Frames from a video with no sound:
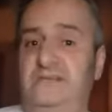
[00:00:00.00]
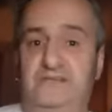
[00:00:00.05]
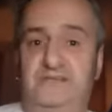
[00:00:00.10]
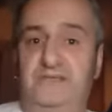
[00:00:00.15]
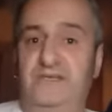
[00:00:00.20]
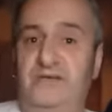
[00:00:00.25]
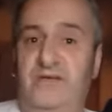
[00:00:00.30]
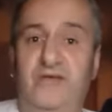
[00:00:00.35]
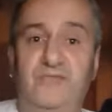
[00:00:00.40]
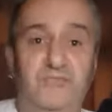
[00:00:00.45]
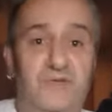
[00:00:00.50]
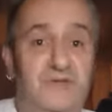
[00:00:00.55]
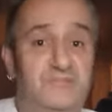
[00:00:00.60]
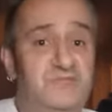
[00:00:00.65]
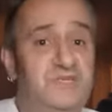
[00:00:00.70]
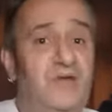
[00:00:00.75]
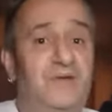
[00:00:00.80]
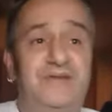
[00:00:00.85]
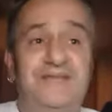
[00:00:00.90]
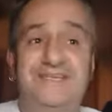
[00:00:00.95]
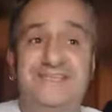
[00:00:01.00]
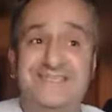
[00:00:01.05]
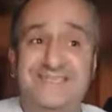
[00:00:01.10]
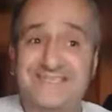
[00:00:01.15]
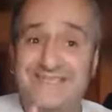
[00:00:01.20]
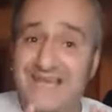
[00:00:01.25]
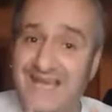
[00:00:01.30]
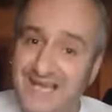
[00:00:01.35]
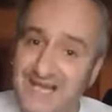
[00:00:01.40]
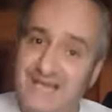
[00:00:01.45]
You know, it was going
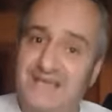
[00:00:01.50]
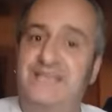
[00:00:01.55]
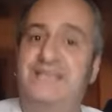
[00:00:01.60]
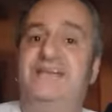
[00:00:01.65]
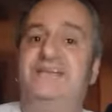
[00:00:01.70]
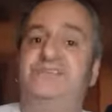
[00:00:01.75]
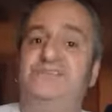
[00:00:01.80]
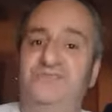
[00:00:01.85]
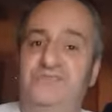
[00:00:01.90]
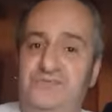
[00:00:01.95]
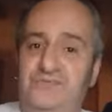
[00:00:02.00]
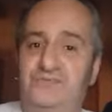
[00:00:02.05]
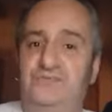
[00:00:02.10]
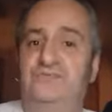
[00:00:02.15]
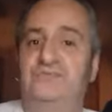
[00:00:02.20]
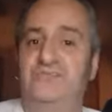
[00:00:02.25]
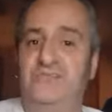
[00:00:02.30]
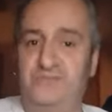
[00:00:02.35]
exactly as you thought